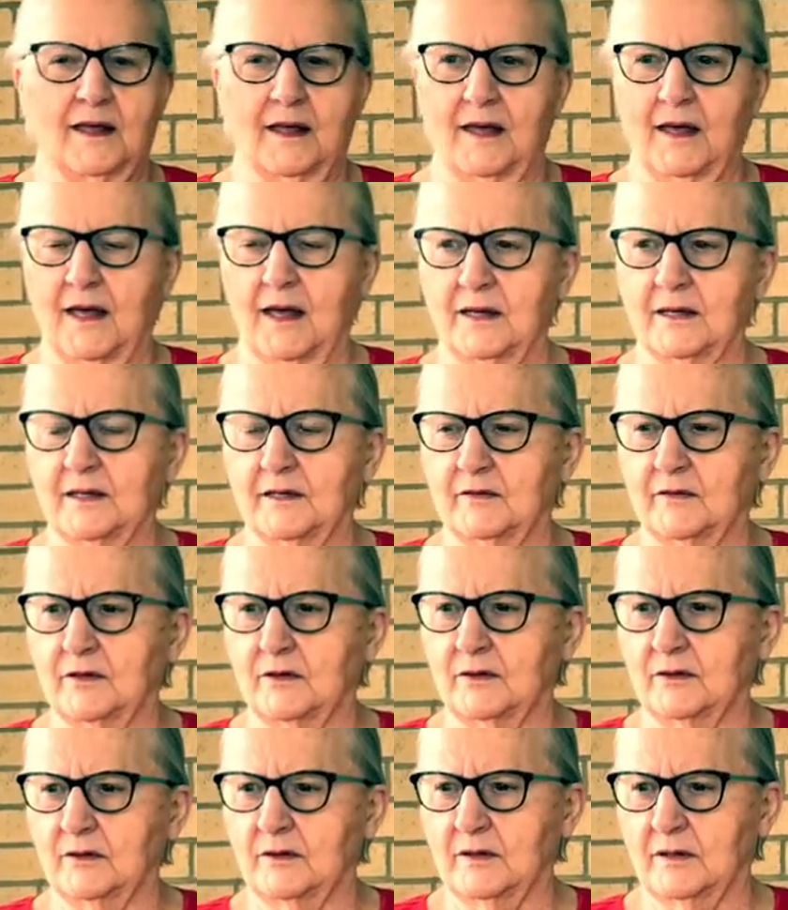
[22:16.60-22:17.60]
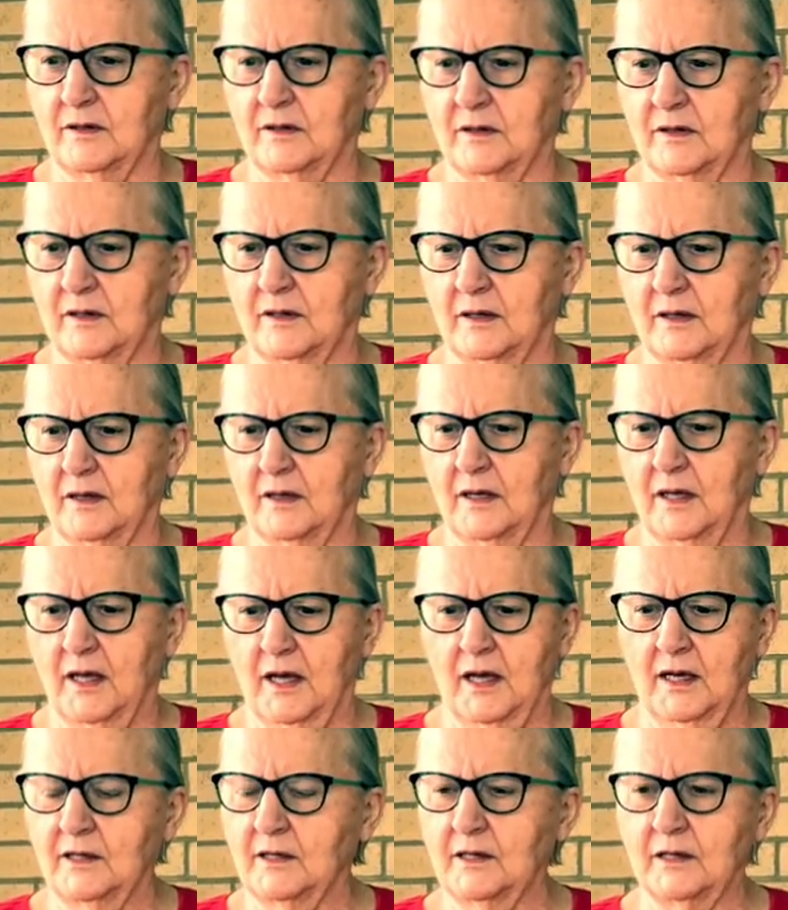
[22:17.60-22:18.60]
I didn't even know.
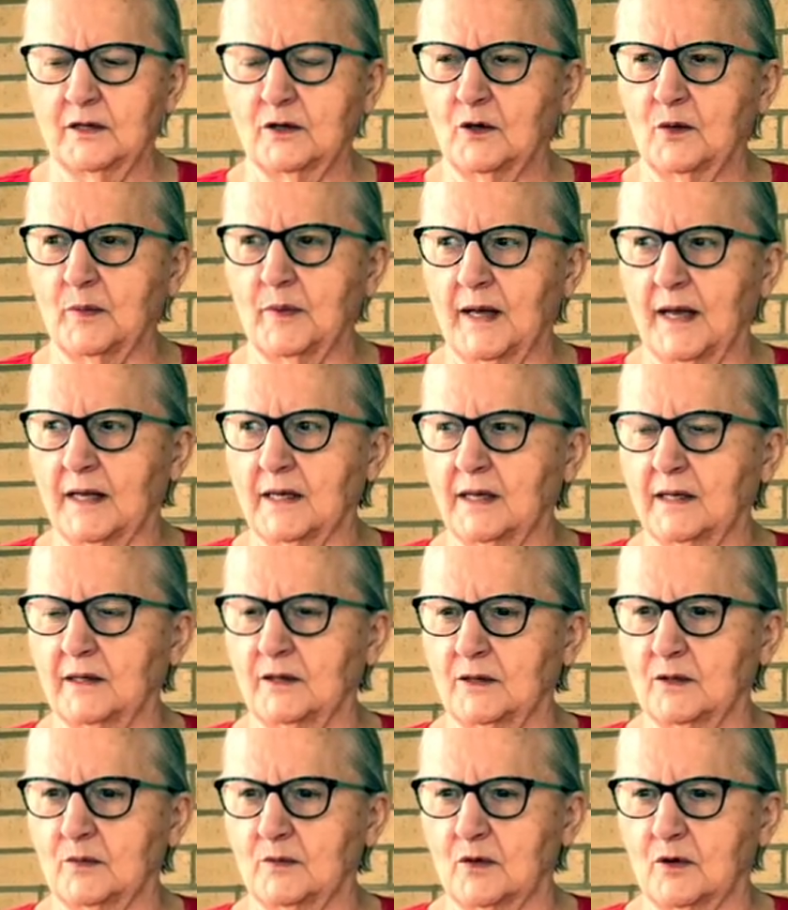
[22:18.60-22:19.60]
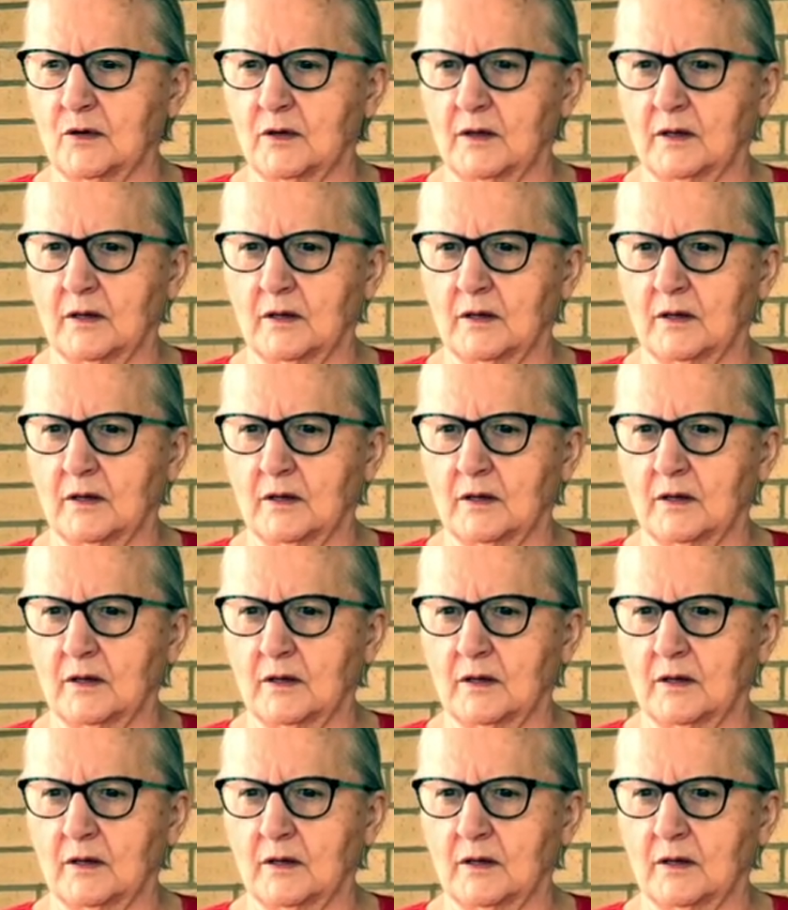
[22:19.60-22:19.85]
He didn't go back in no more.